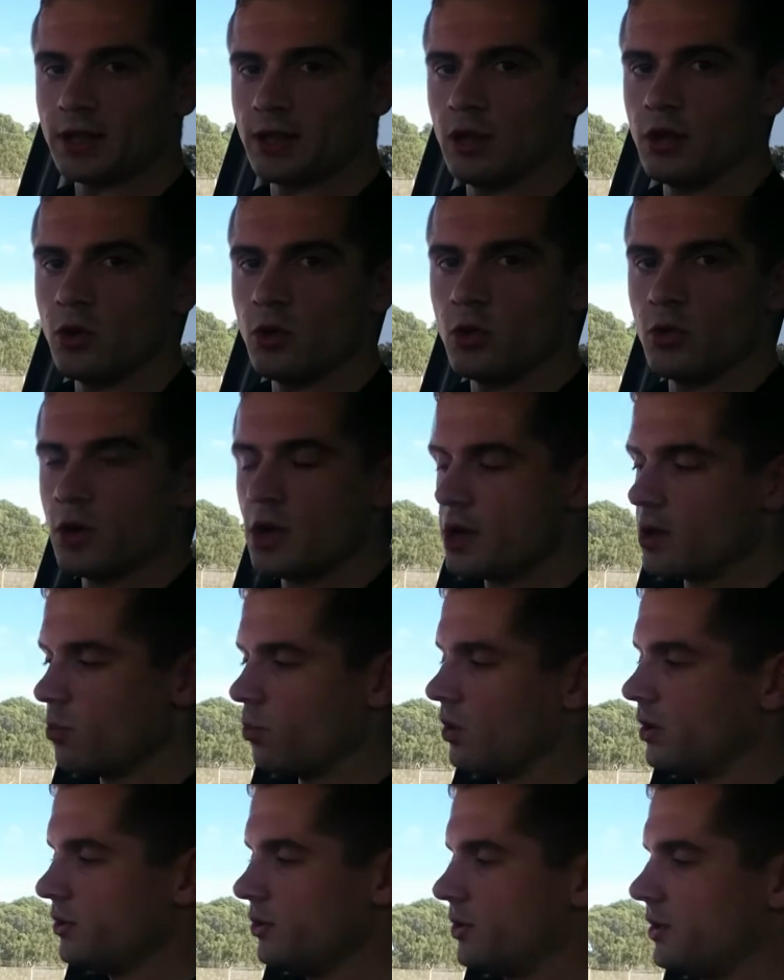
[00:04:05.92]
low,
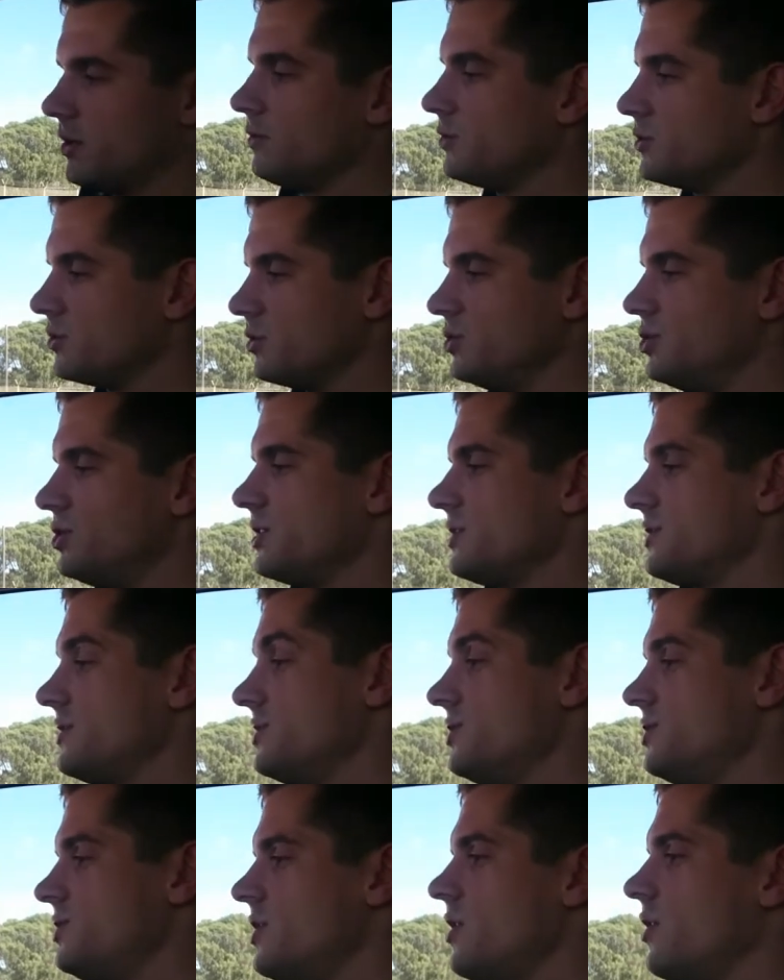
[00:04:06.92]
while you can also adjust the
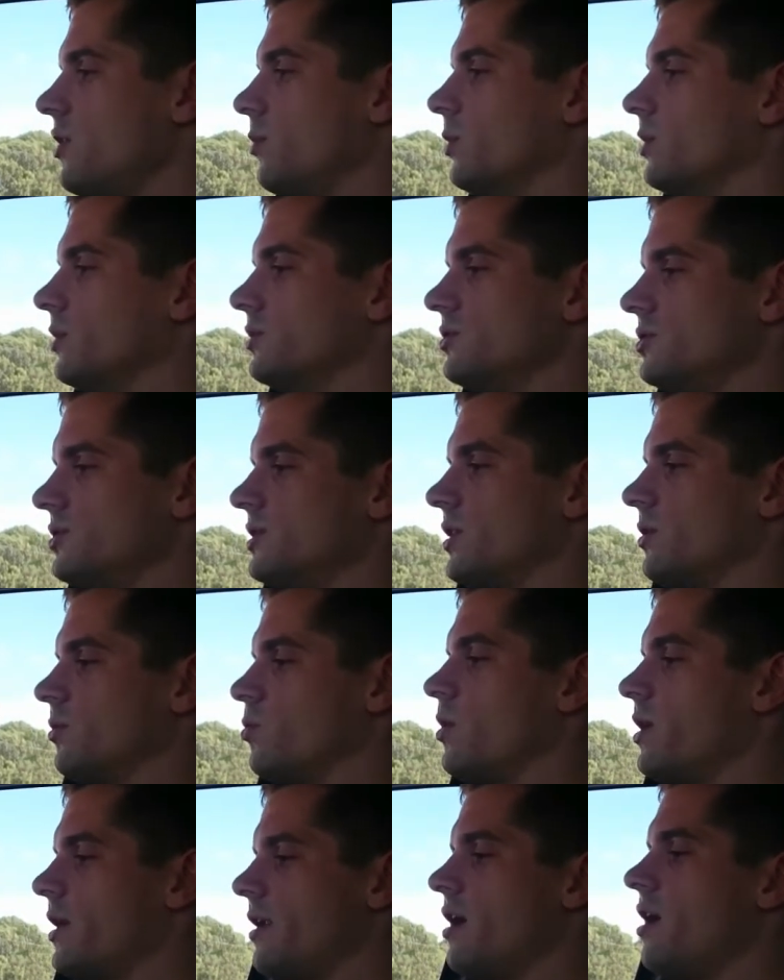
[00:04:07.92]
steering wheel to sit
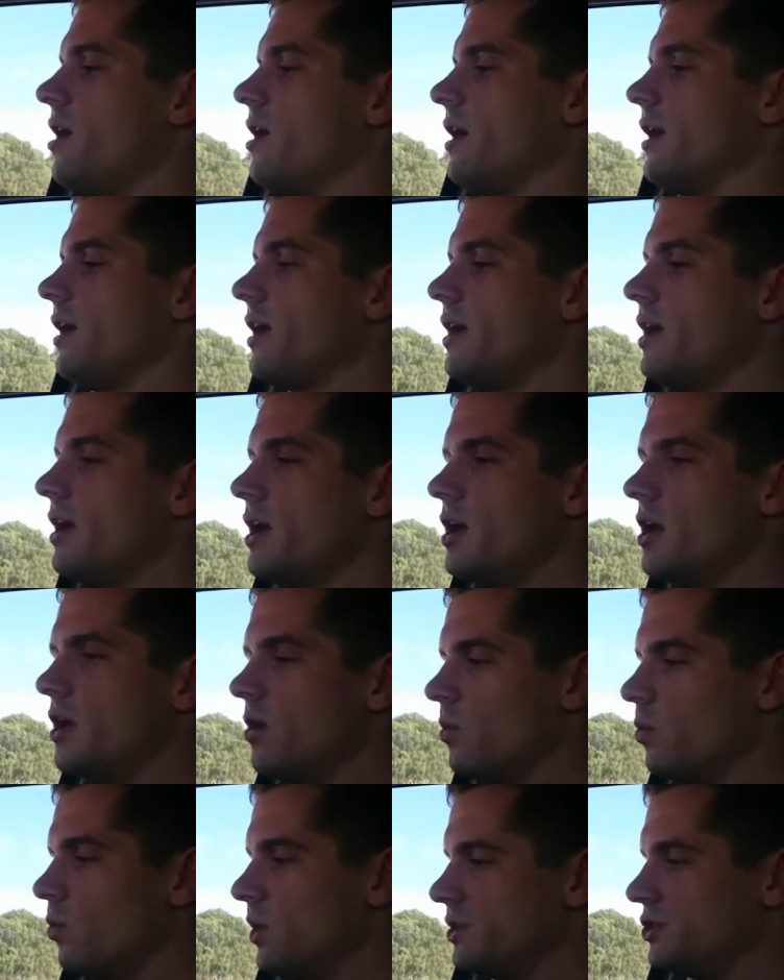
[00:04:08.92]
quite high,
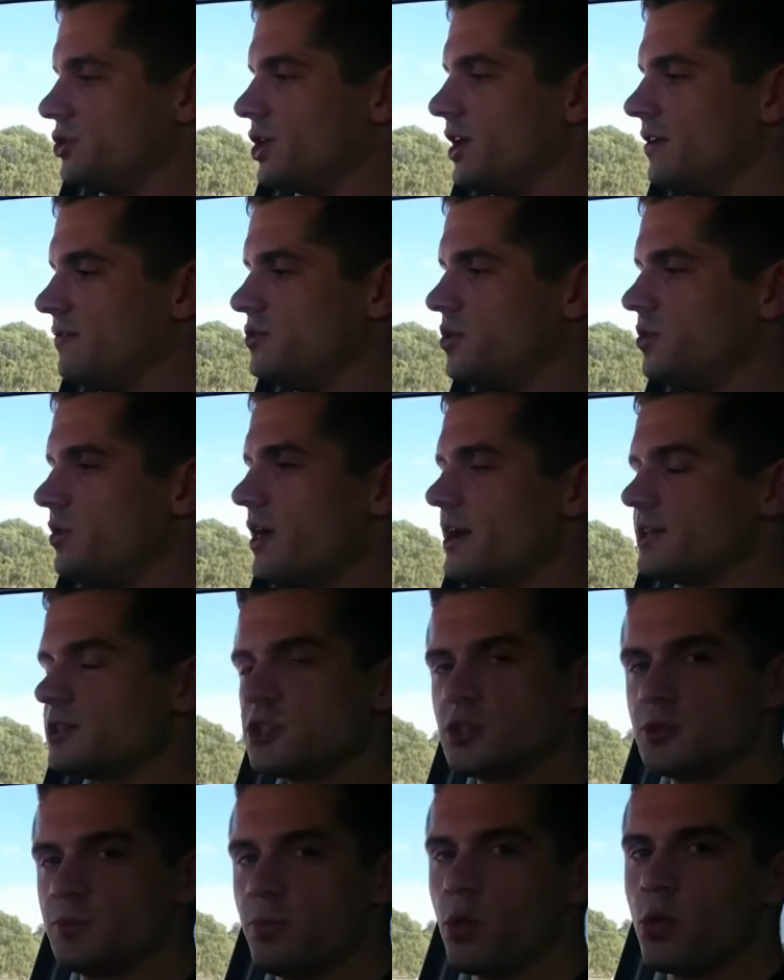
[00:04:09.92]
which gives you that
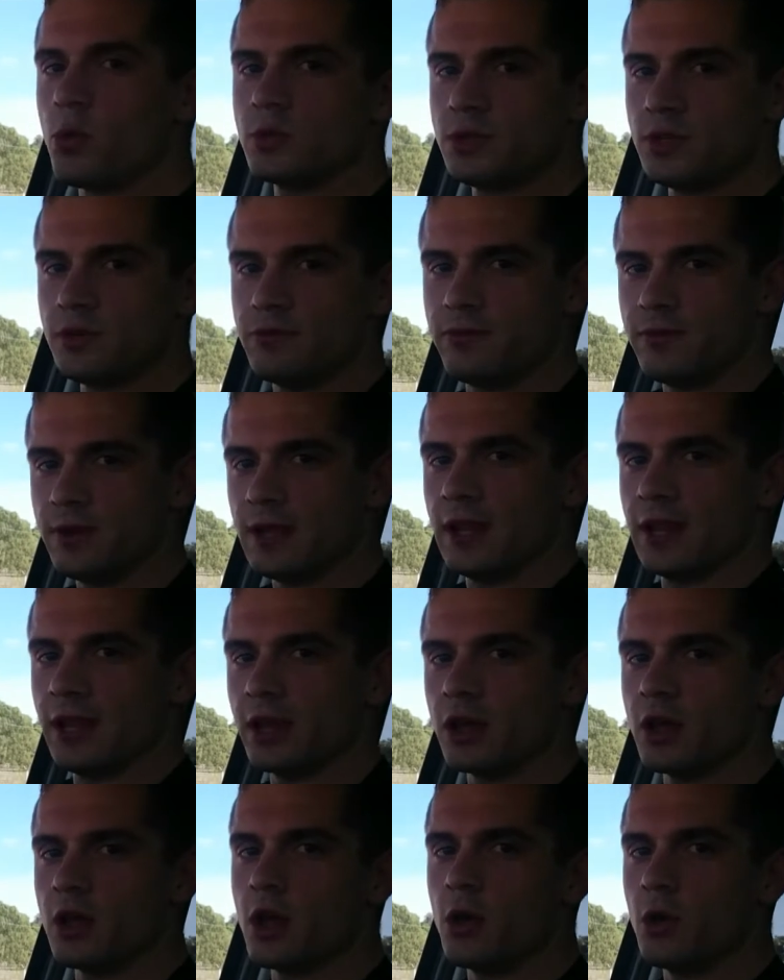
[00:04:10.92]
sporty feeling,
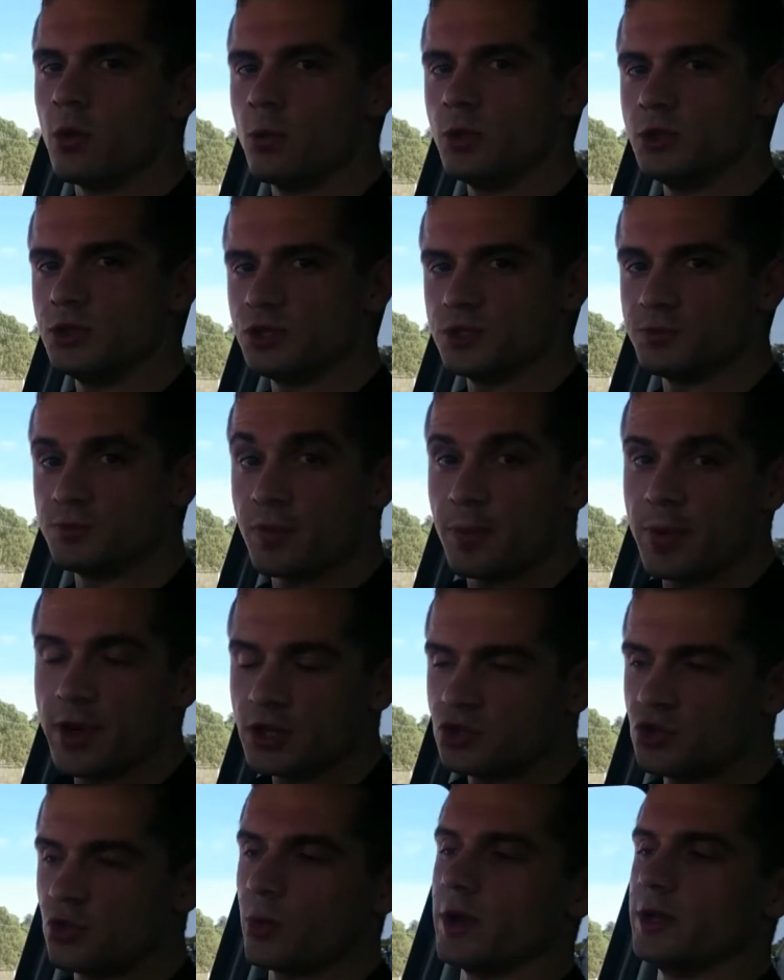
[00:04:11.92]
which is
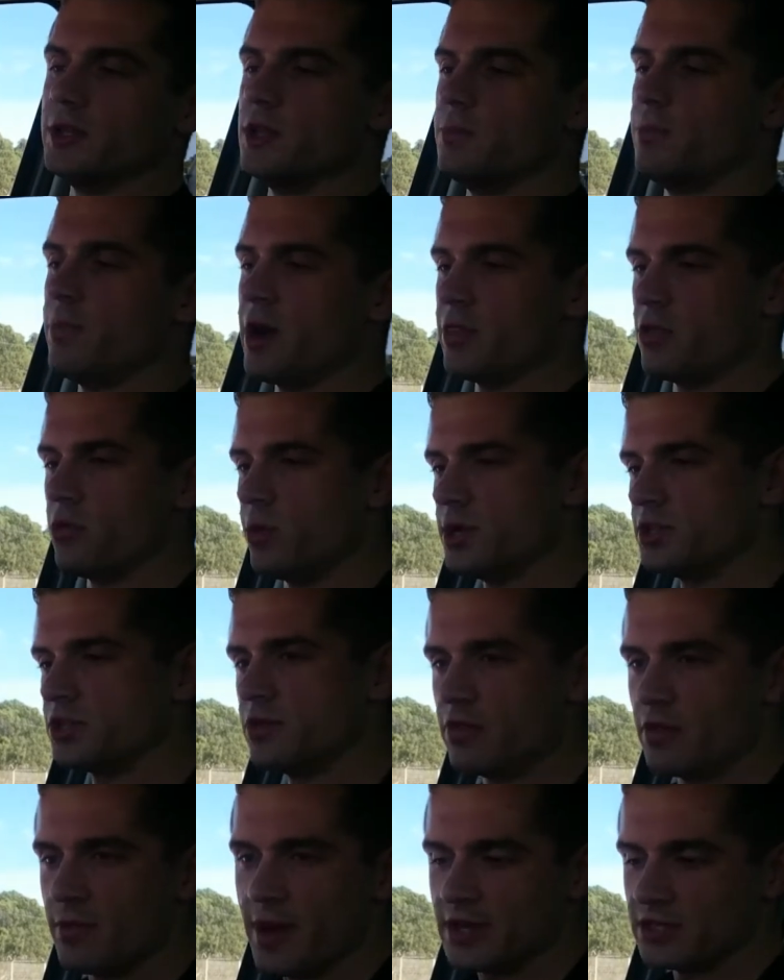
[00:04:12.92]
perpetuated by the rest of
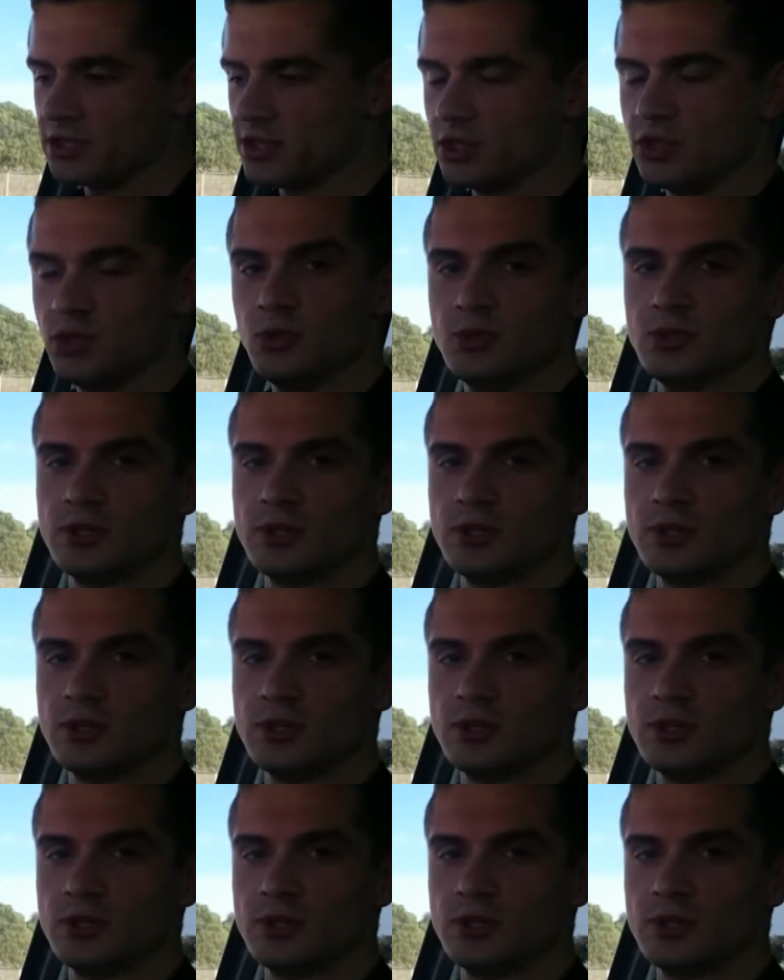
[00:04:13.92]
the Mazda 2's